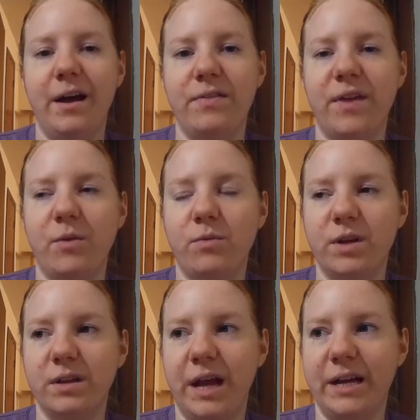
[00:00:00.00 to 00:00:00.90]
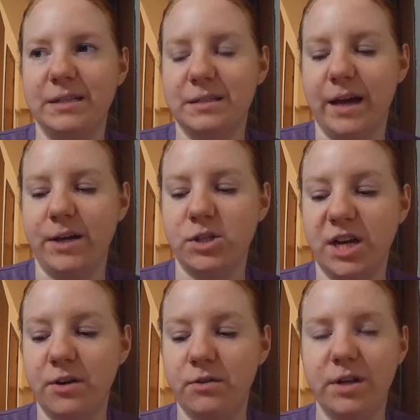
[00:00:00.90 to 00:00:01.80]
they realize that
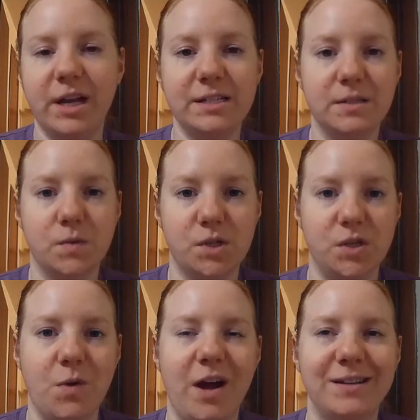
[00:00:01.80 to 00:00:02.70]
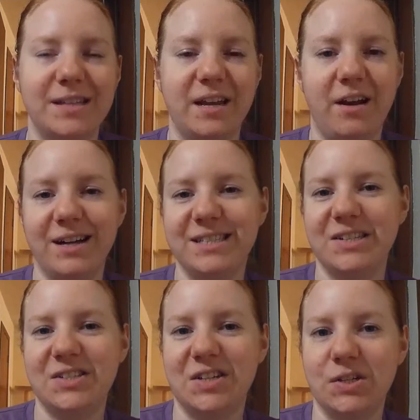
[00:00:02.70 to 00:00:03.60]
Shayna realizes what she wants, and
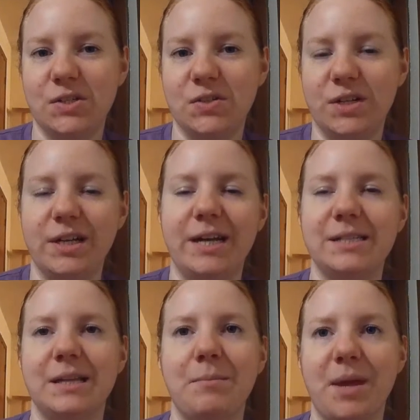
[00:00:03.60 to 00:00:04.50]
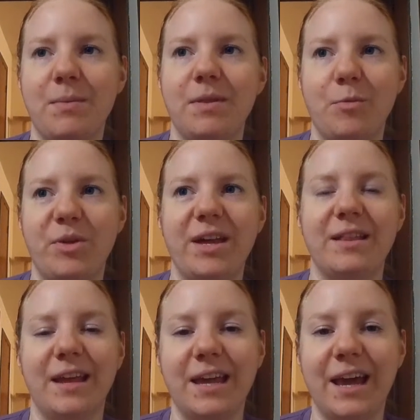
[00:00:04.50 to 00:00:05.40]
Austin starts to realize that maybe the plan
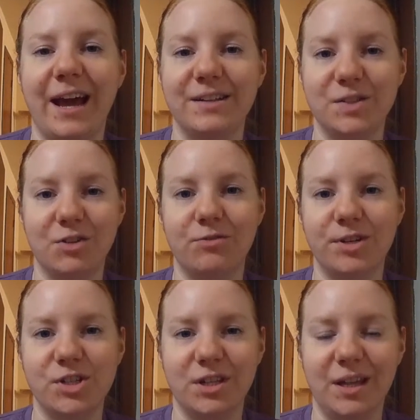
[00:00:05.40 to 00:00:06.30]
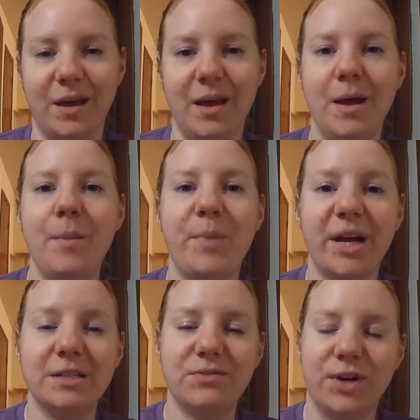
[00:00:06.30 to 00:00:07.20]
that he had so rigidly
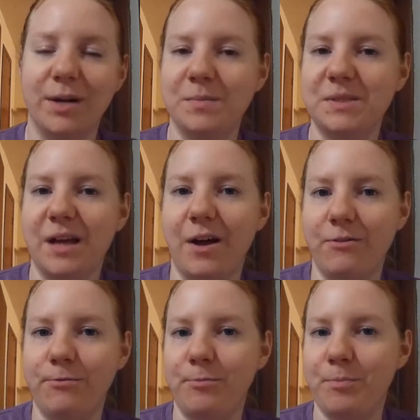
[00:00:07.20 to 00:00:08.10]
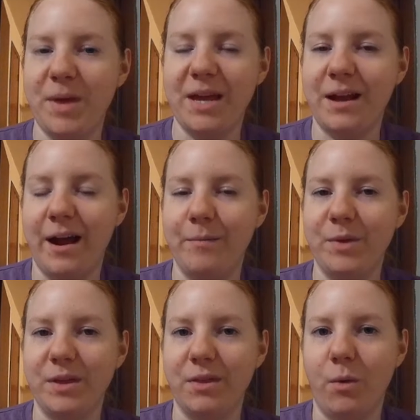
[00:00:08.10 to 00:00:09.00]
picked for himself may not
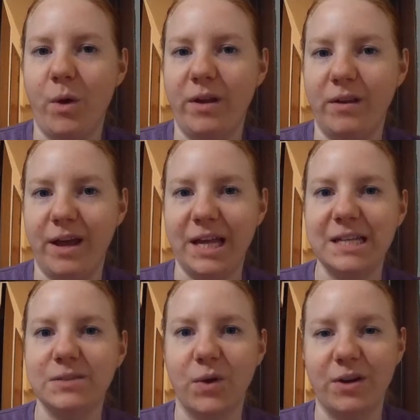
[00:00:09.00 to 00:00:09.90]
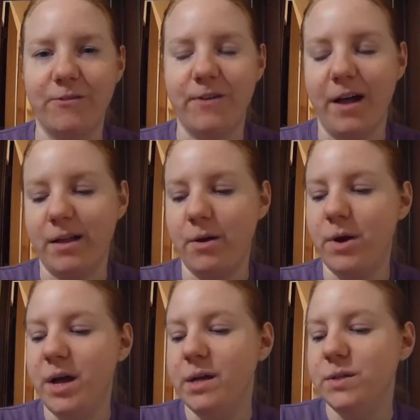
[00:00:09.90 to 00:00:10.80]
be the one that he's going to follow.
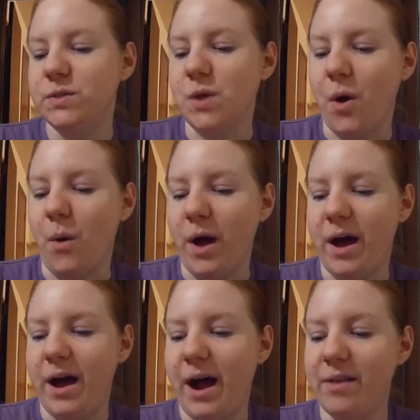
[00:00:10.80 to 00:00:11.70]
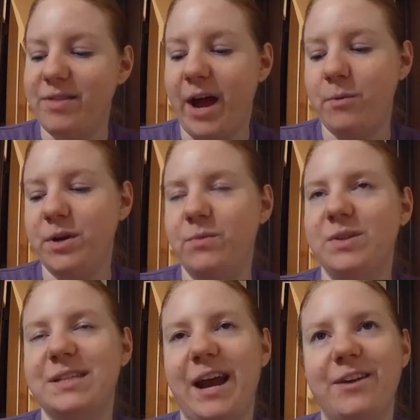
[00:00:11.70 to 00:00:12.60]
So that one
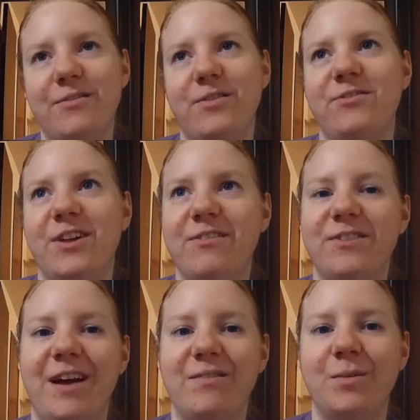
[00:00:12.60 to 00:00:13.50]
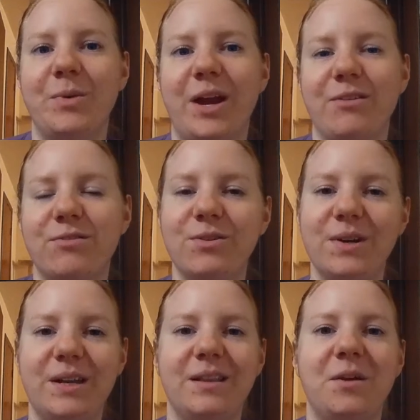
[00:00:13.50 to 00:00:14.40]
was kind of a fluff novel, but I threw
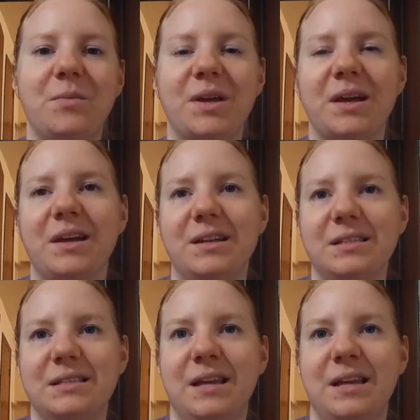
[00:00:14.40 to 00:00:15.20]
it in there because